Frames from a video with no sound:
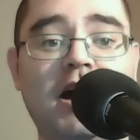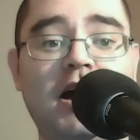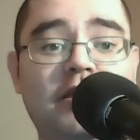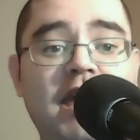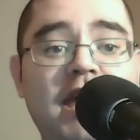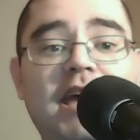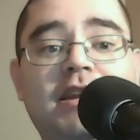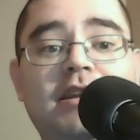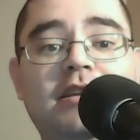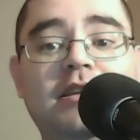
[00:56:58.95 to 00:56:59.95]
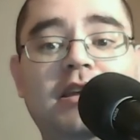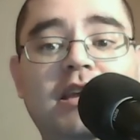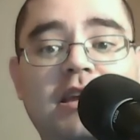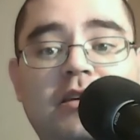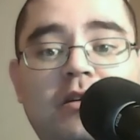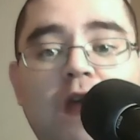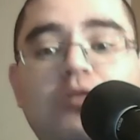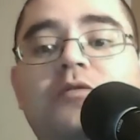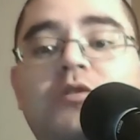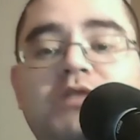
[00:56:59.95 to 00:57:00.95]
Then
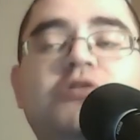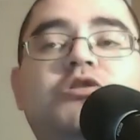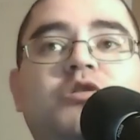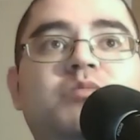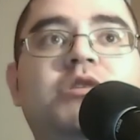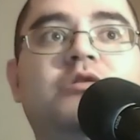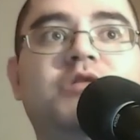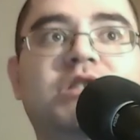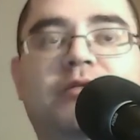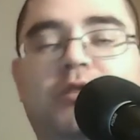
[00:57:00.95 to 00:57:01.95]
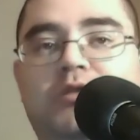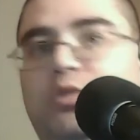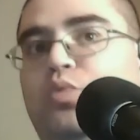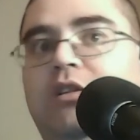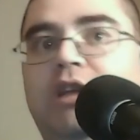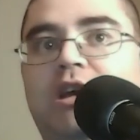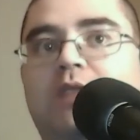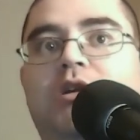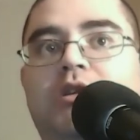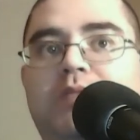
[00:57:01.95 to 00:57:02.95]
out of those Andrew Jones speakers, if there's a weak link
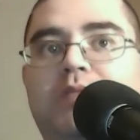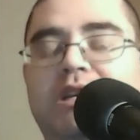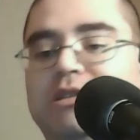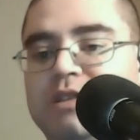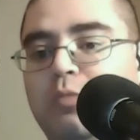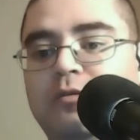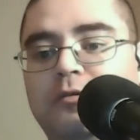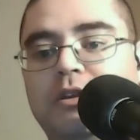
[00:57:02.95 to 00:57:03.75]
among them, it's the subwoofer in